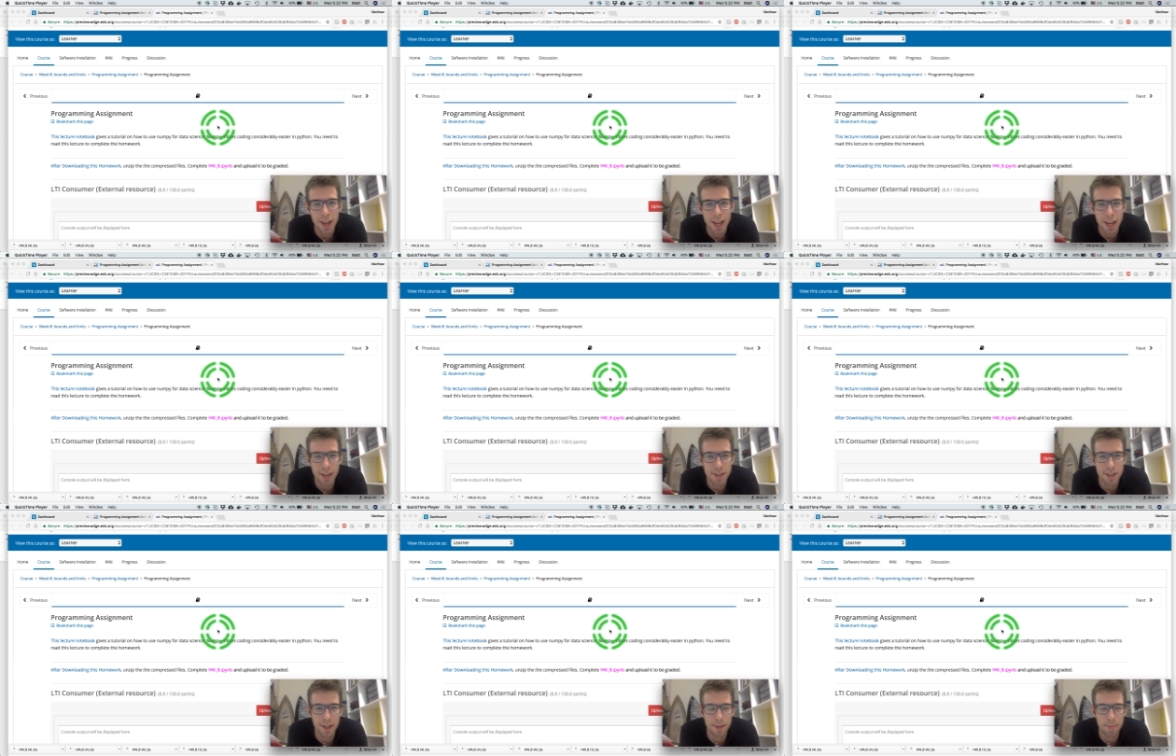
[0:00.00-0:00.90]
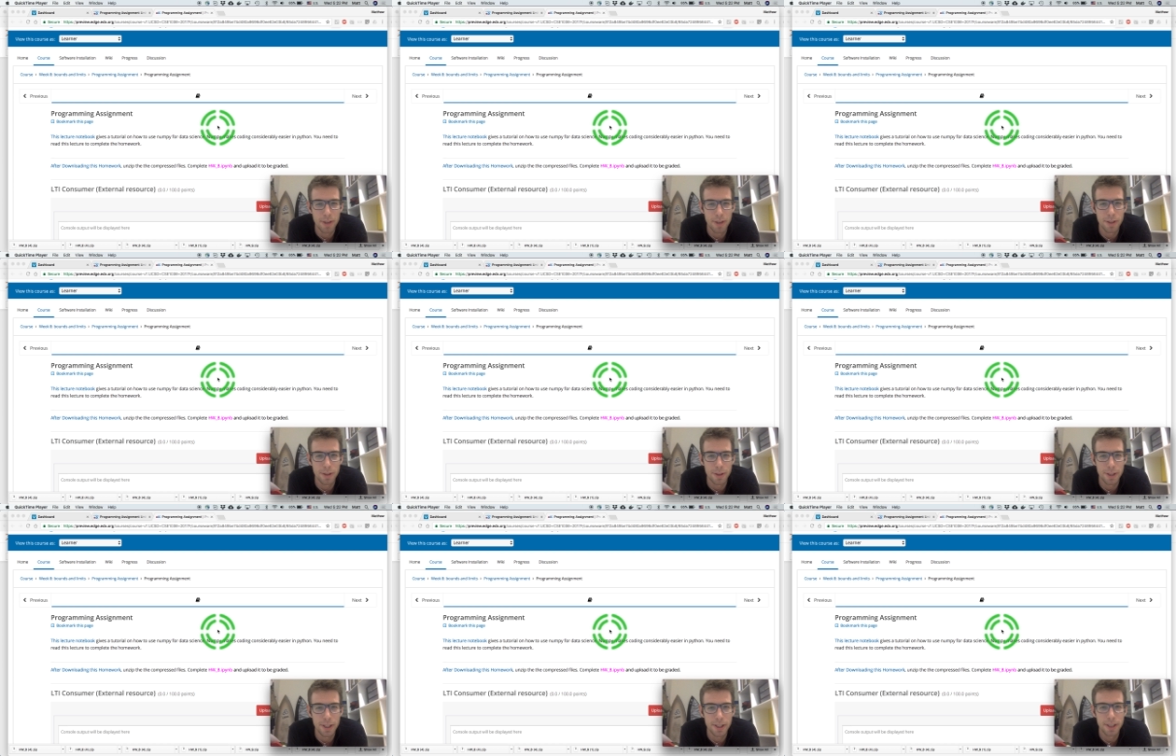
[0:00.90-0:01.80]
It was a bit of a
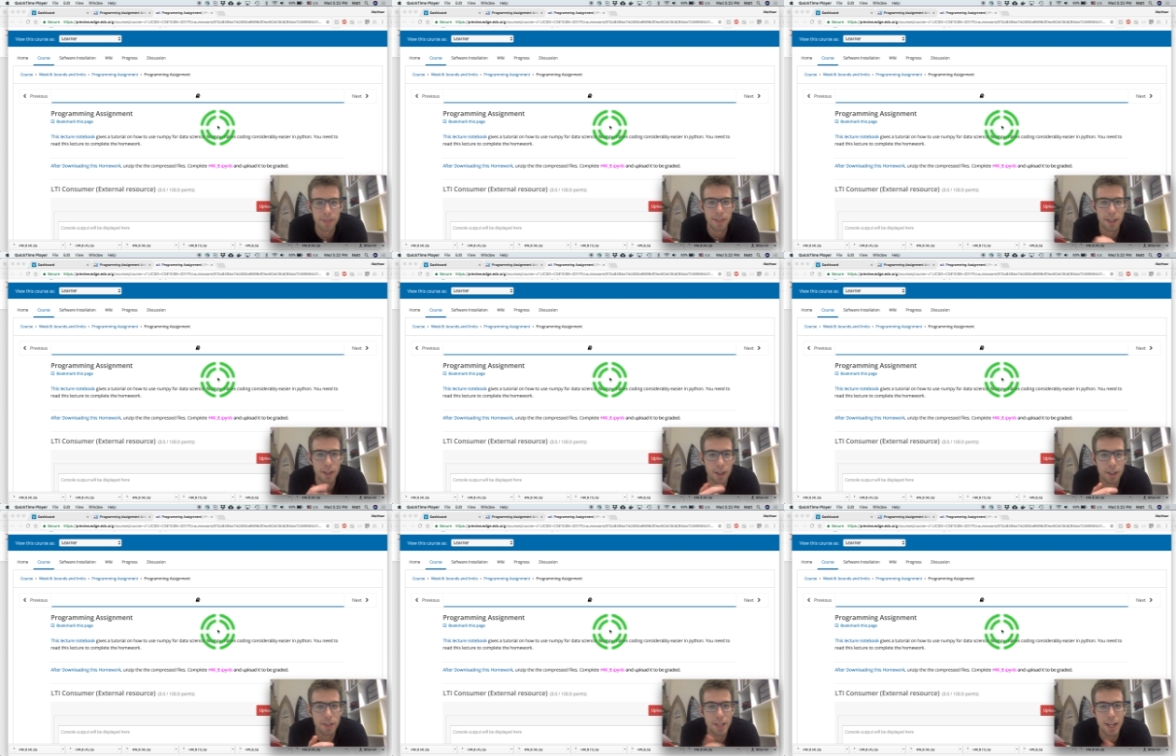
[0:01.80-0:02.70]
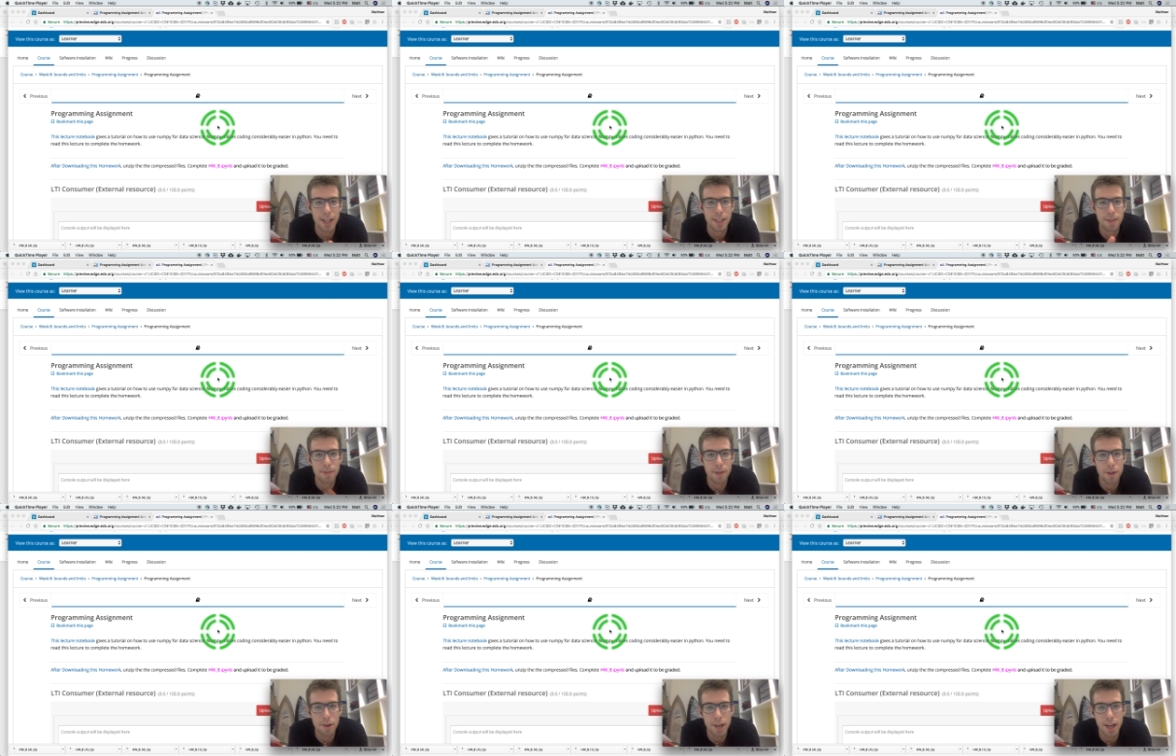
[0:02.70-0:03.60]
learning curve on our side to
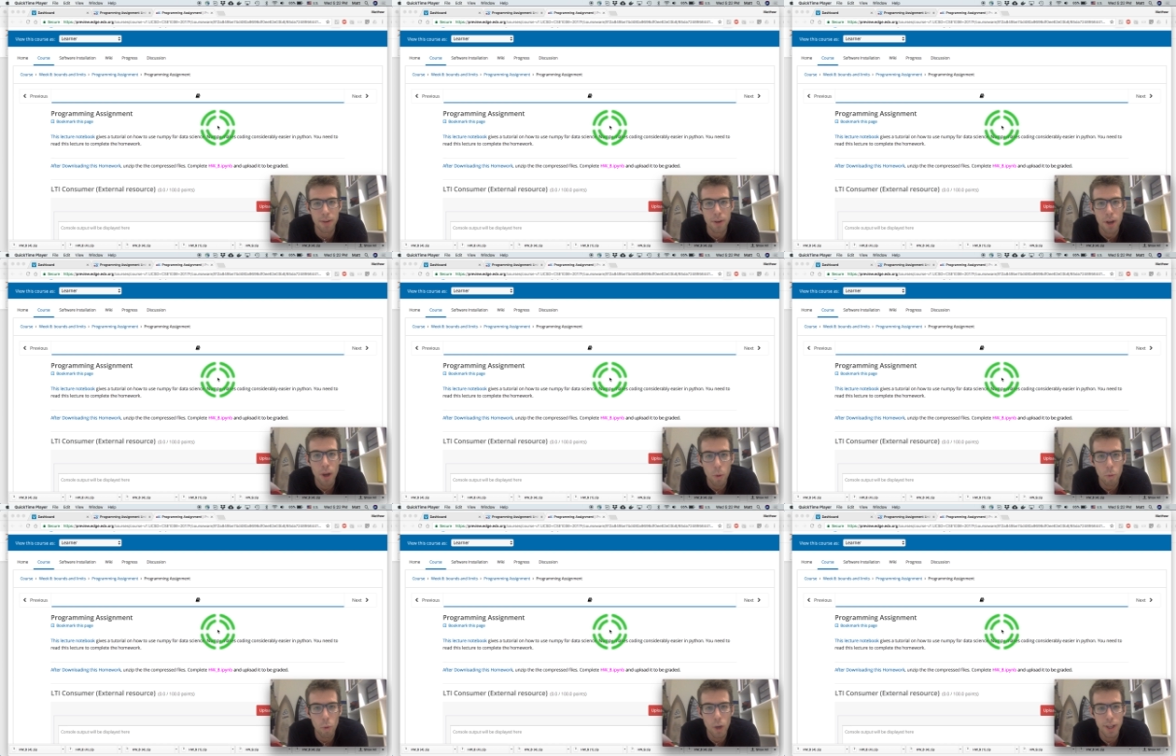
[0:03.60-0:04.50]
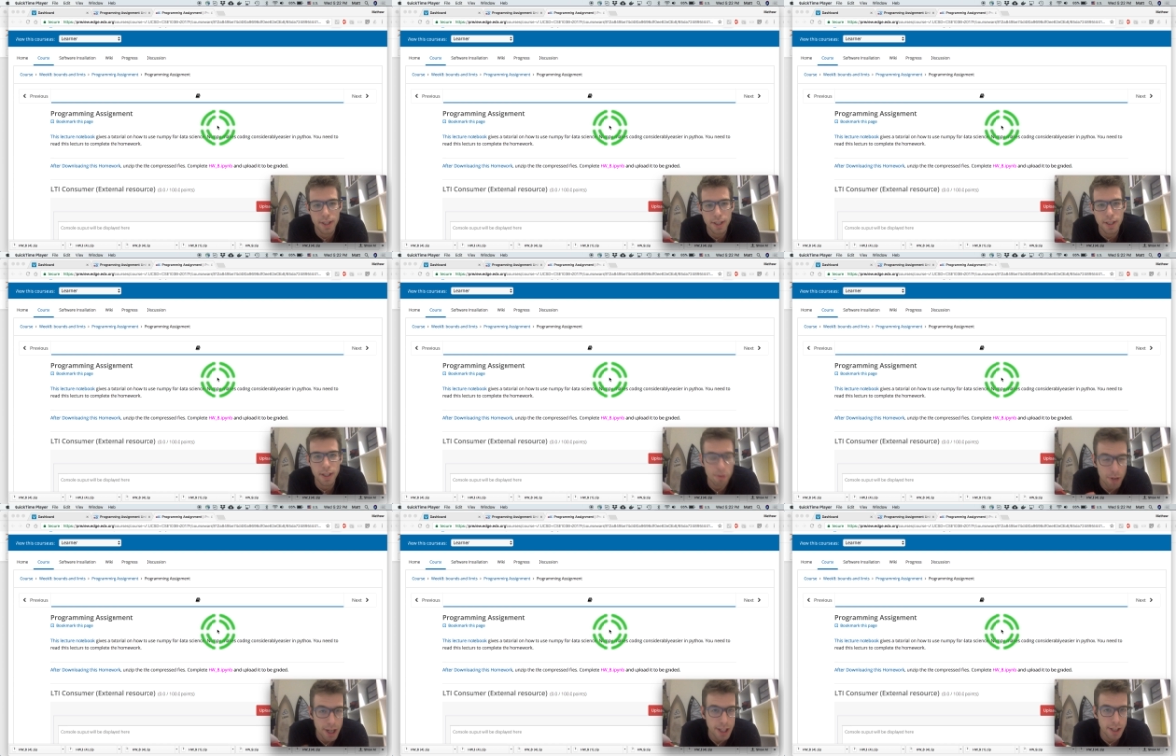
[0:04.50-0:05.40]
figure out what the
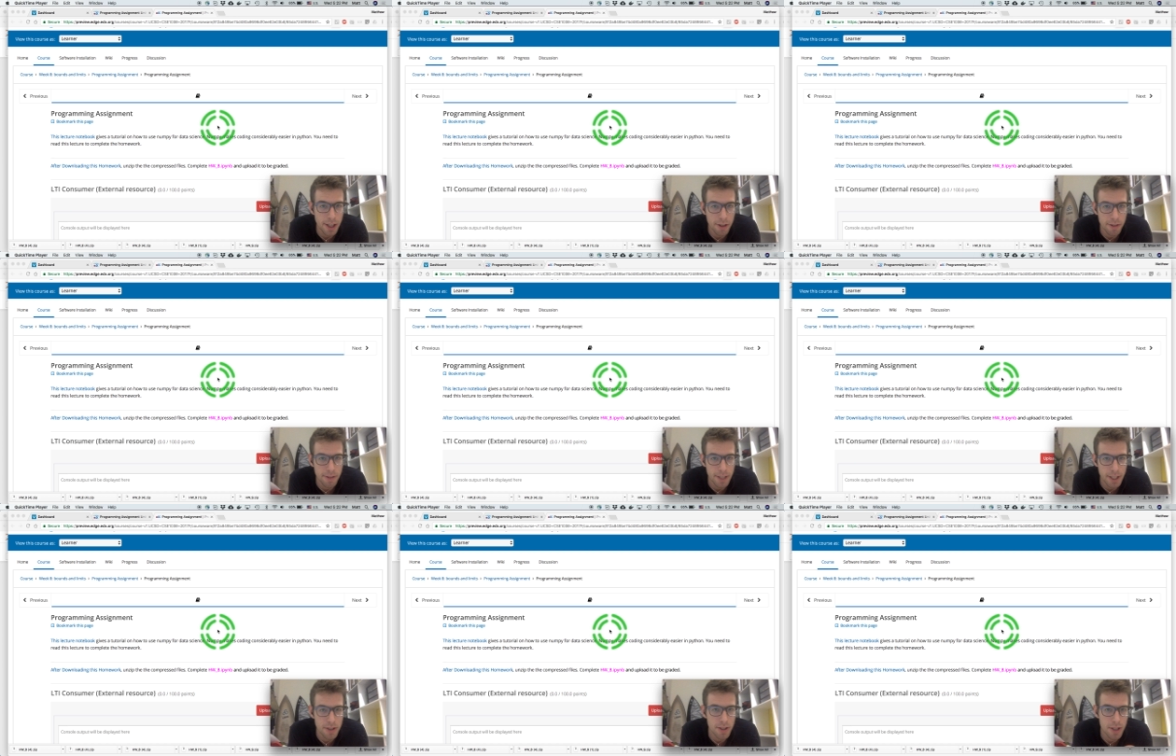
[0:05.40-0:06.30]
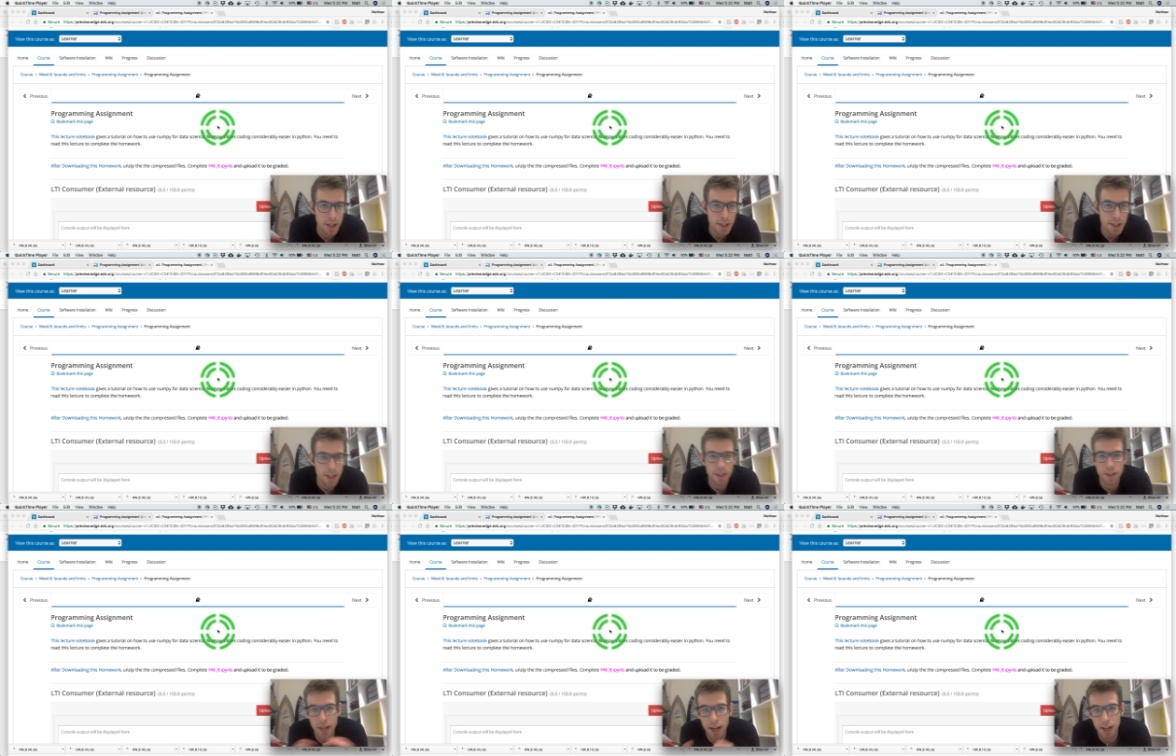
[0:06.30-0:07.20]
grading interface does and
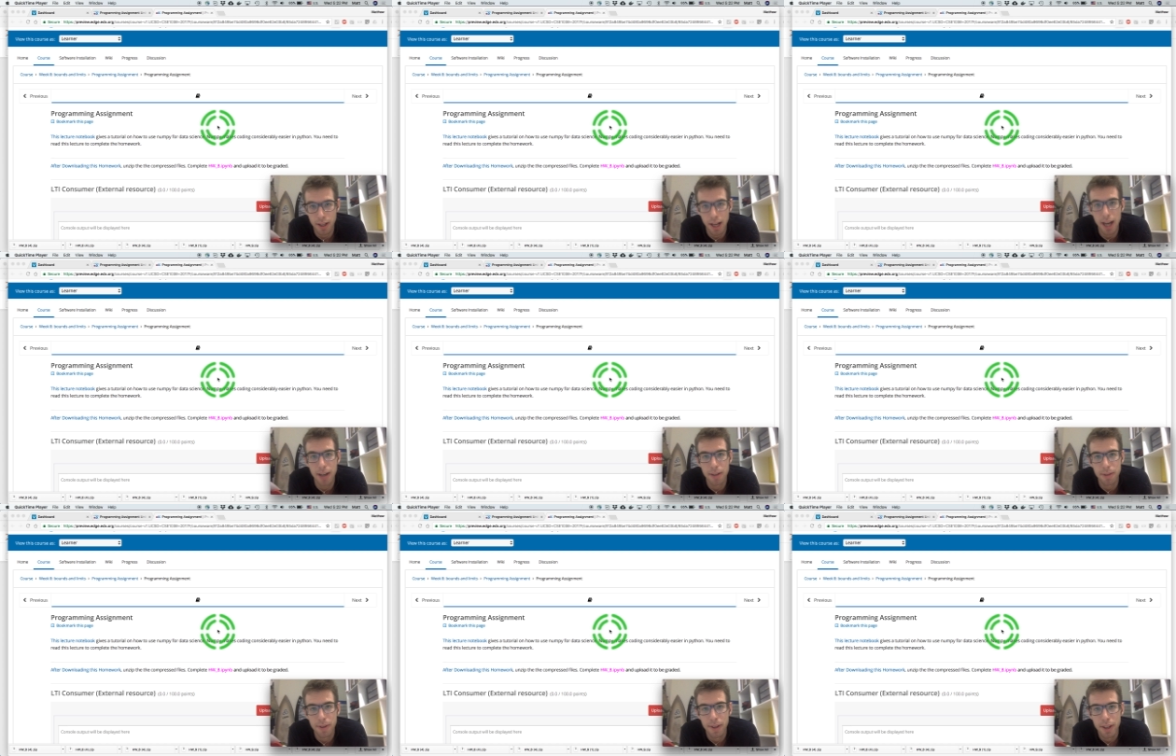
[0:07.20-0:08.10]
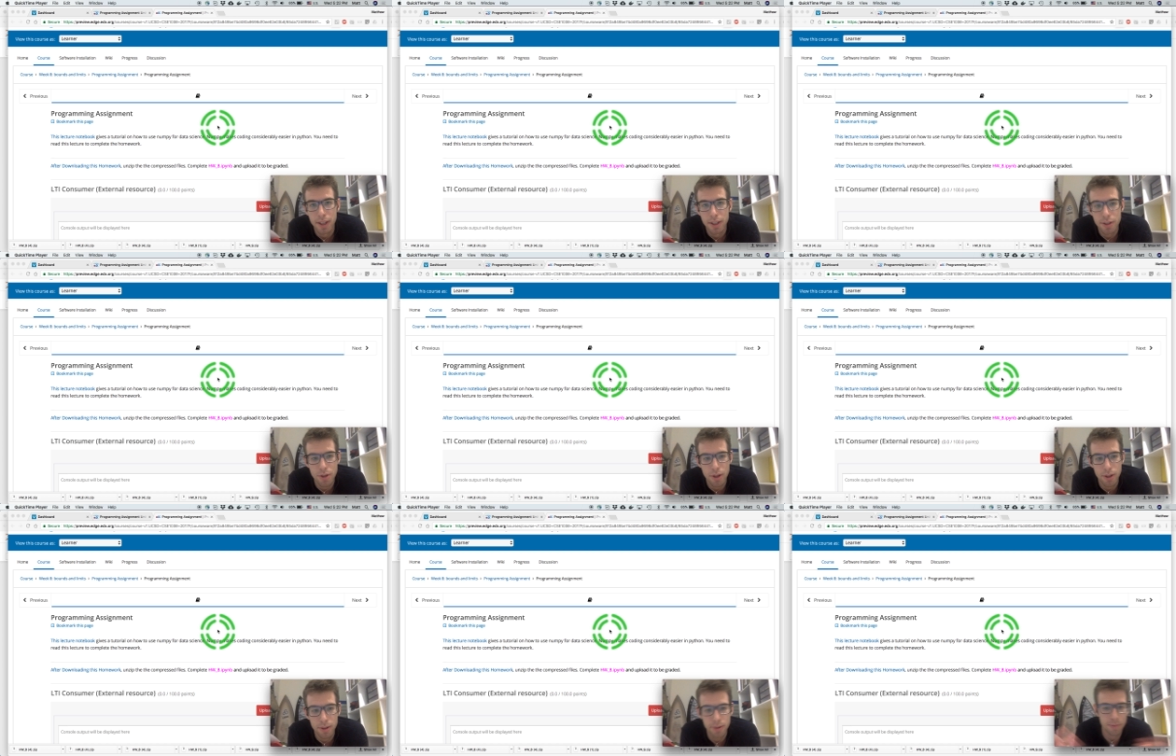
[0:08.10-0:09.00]
does not allow.
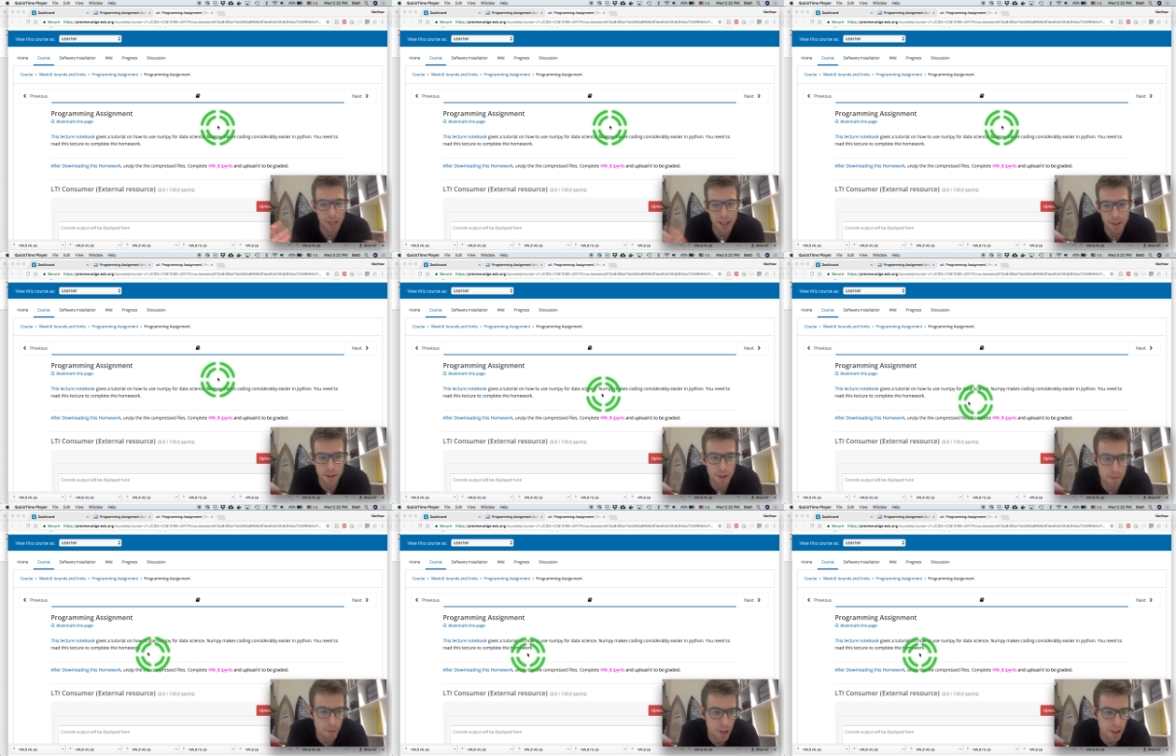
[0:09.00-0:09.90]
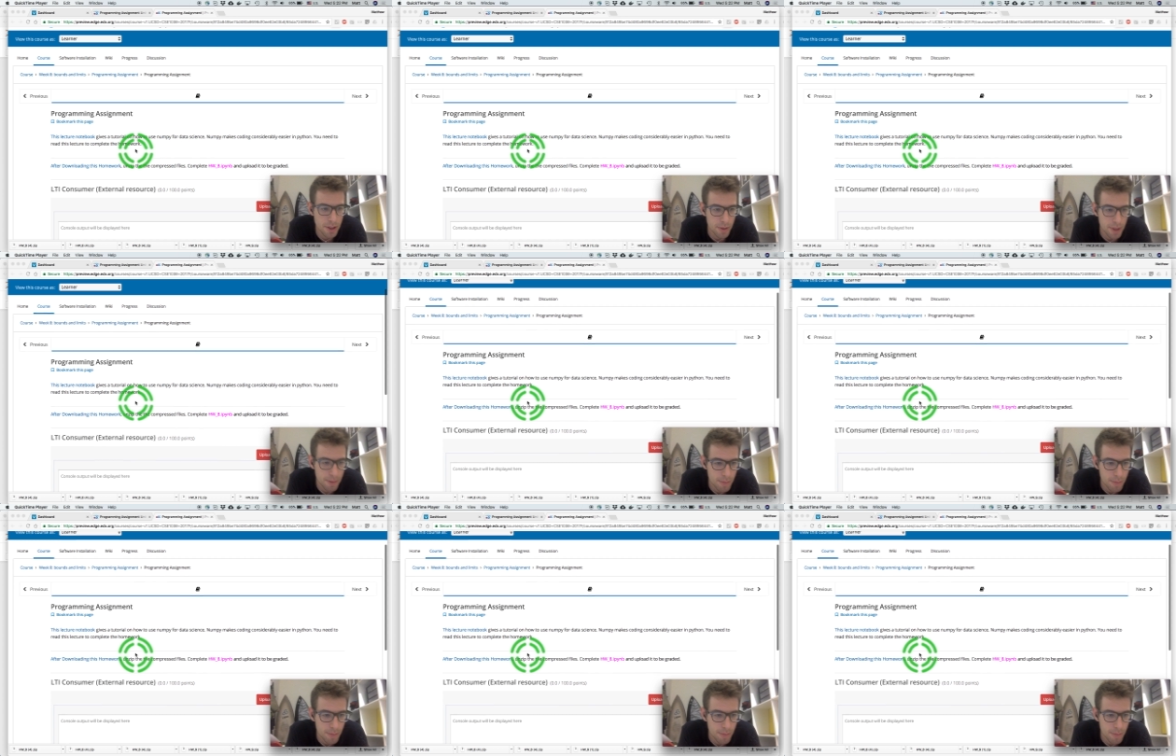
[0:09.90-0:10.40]
So yeah, let's just jump right into it.